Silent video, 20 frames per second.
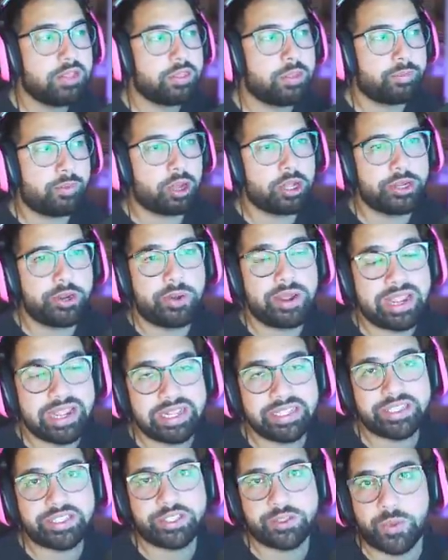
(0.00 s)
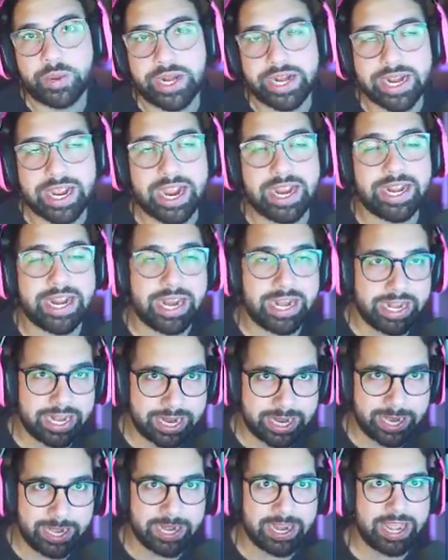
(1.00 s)
the bundle is twenty-nine
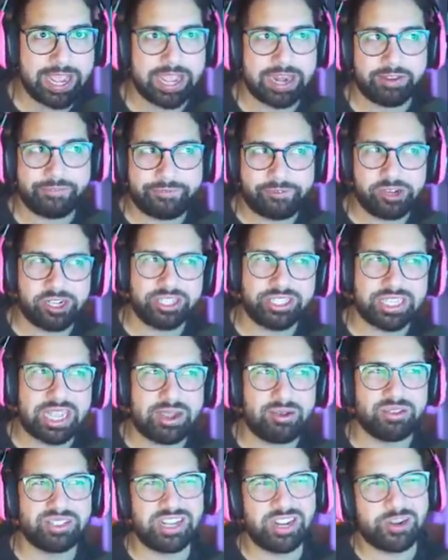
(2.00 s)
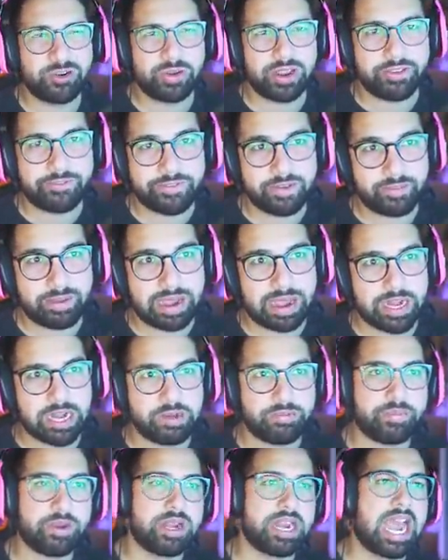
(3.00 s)
ninety-nine, and at first I was a little iffy about
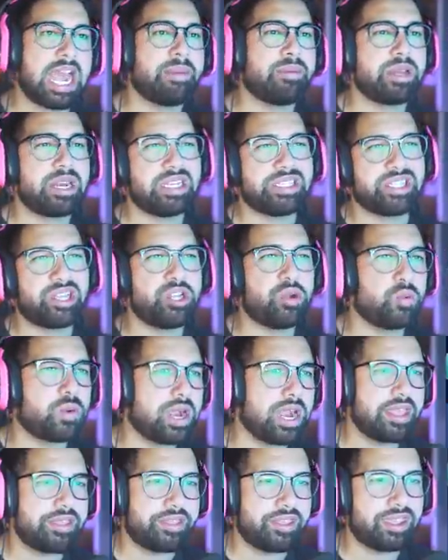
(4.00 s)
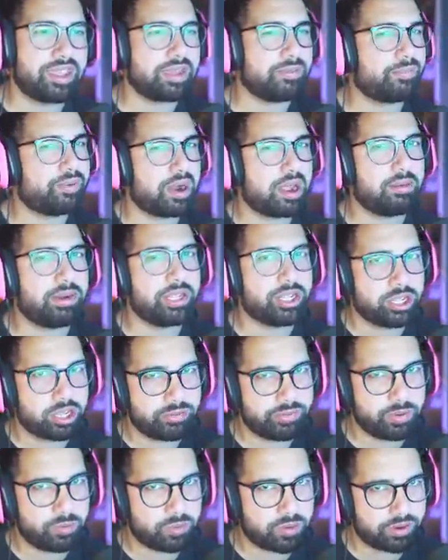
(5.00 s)
it, but I'm gonna tell you why I think it probably
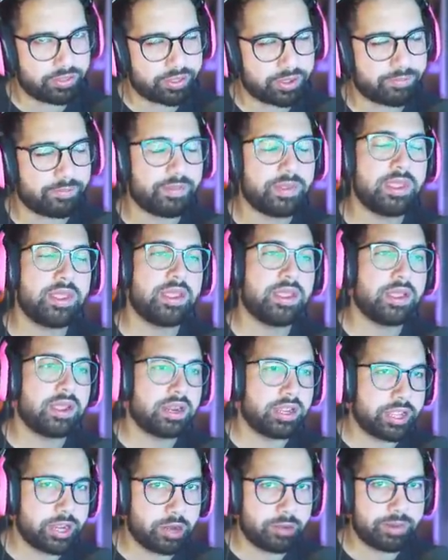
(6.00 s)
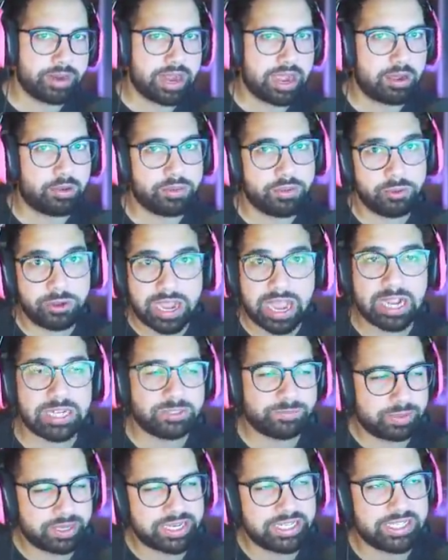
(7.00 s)
could be worth it. Hear me out. You
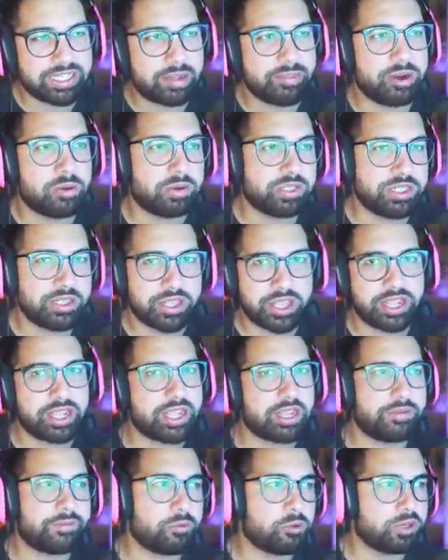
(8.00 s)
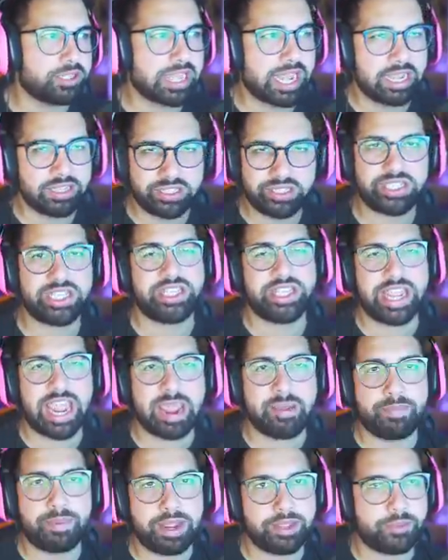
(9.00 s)
guys, please let me know what you think, and of course, as you see the
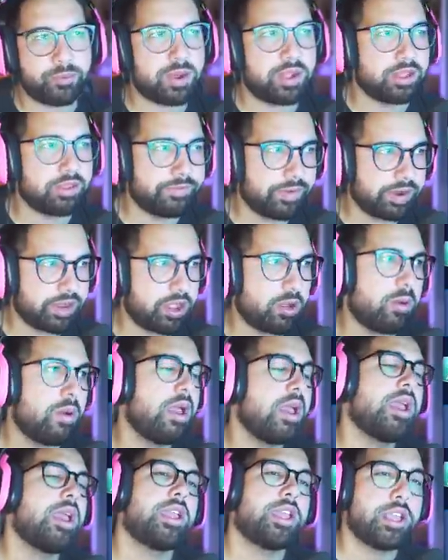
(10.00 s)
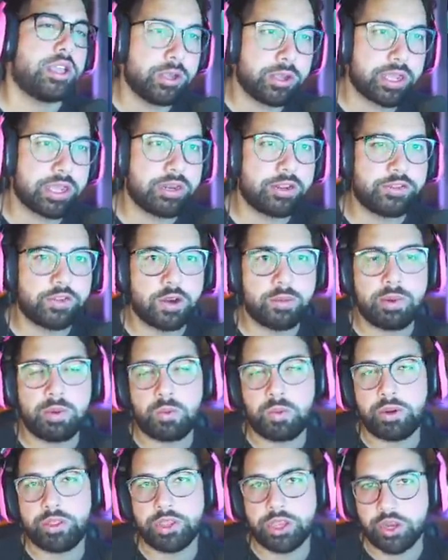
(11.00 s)
gameplay throughout the video, you can determine
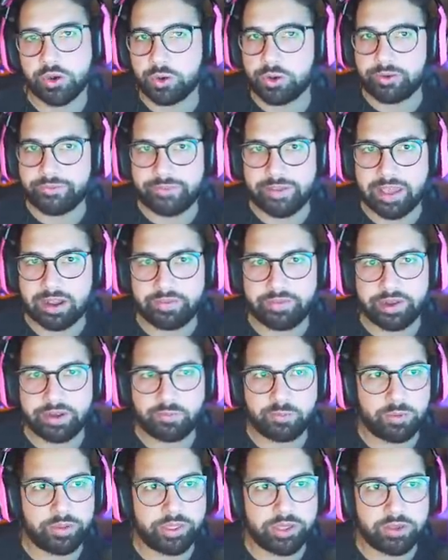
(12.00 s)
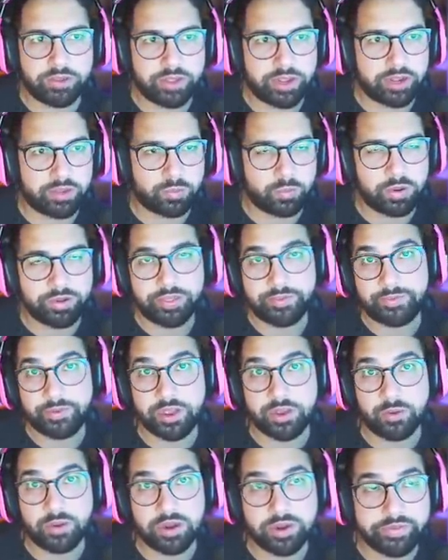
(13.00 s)
whether you're a fan of it, whether you think it's worth it for
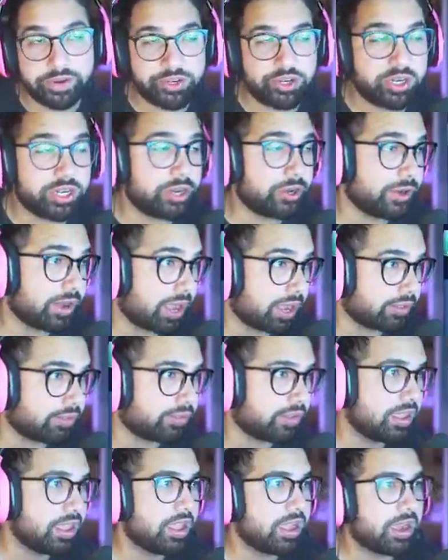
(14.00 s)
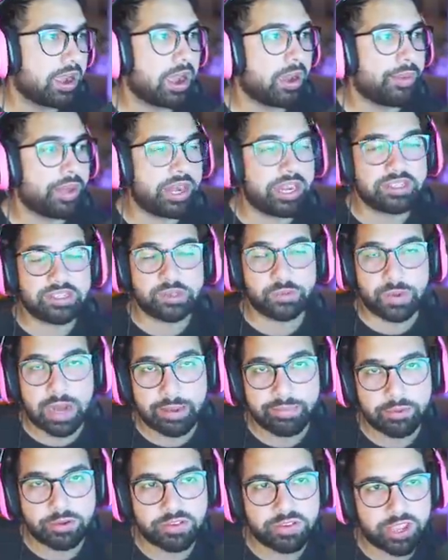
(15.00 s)
you individually or not. Um, it is the
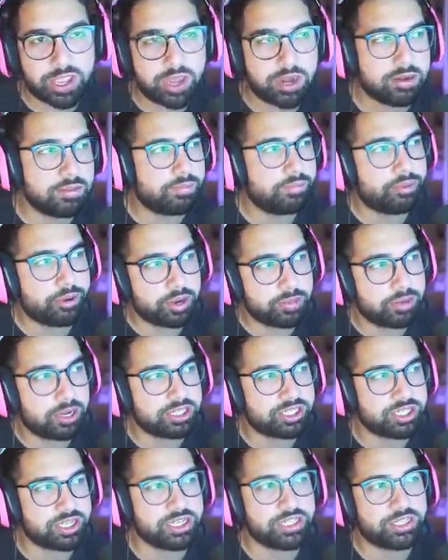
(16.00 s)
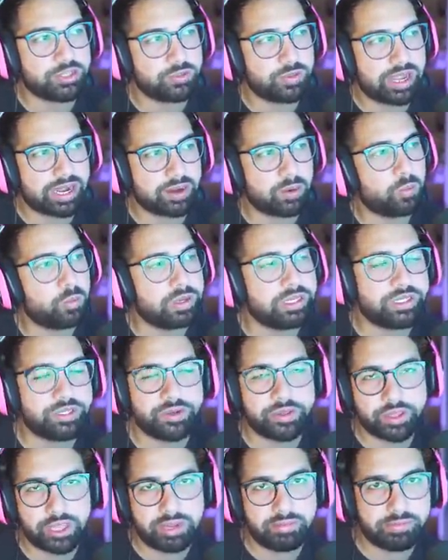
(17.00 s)
Raptor skin, pretty much into like a winter
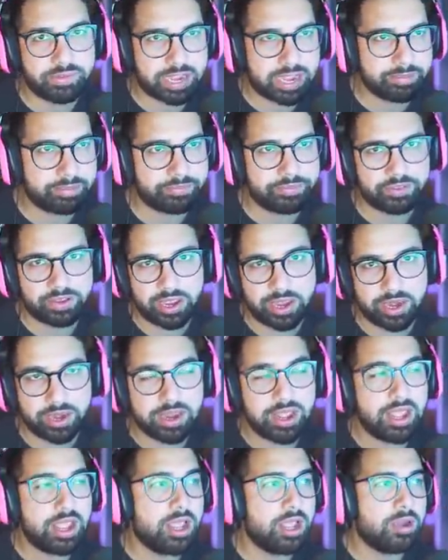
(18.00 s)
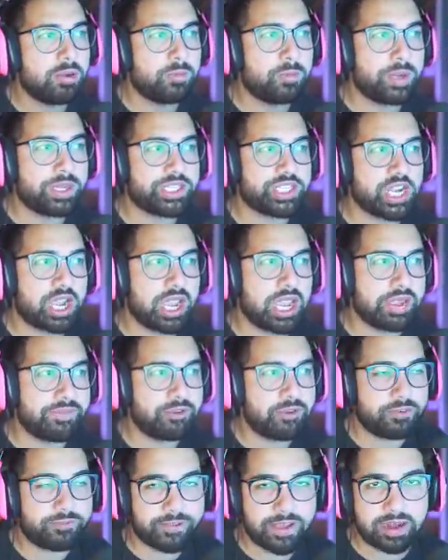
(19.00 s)
theme type of skin, which uh, if
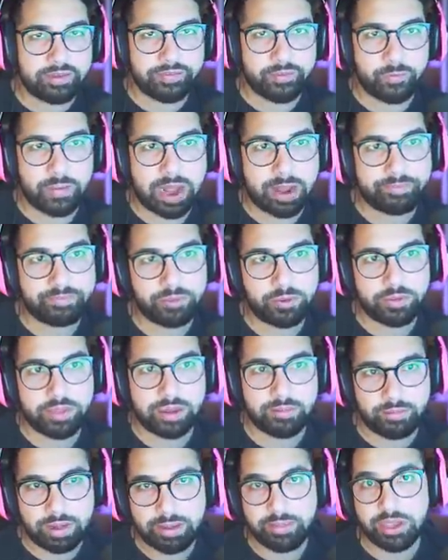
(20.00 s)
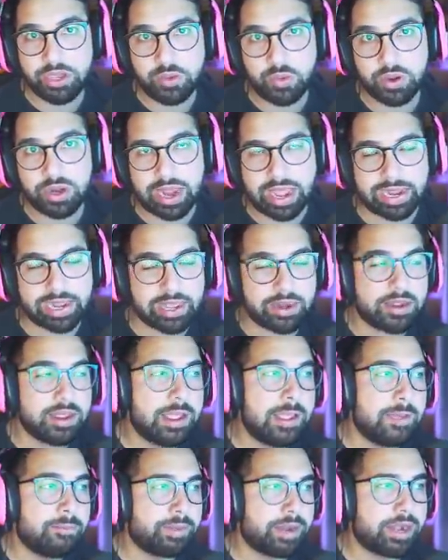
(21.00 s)
you're a fan of the Raptor, then maybe you would like it.
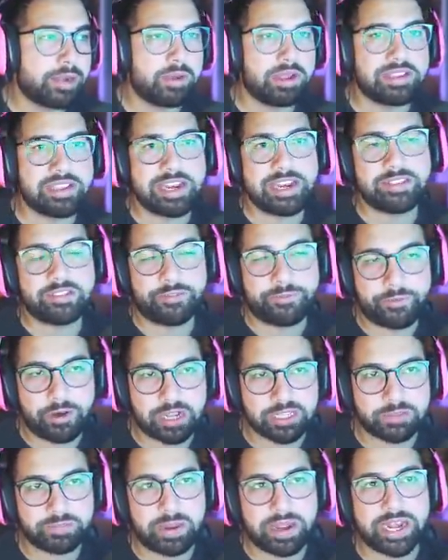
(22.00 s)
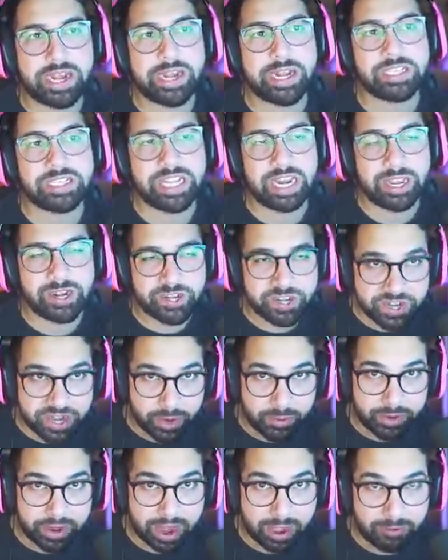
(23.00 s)
But anyways, it is a Frostbite. It is a
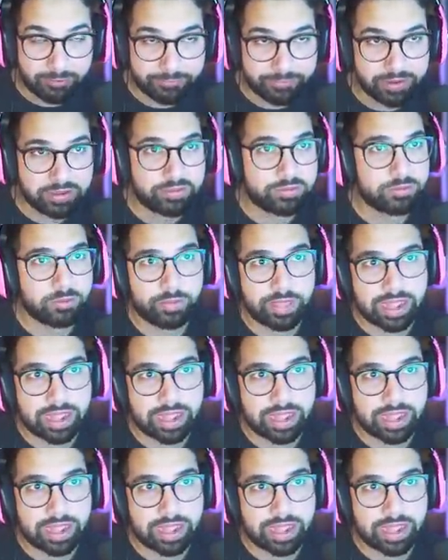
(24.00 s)
legendary outfit, so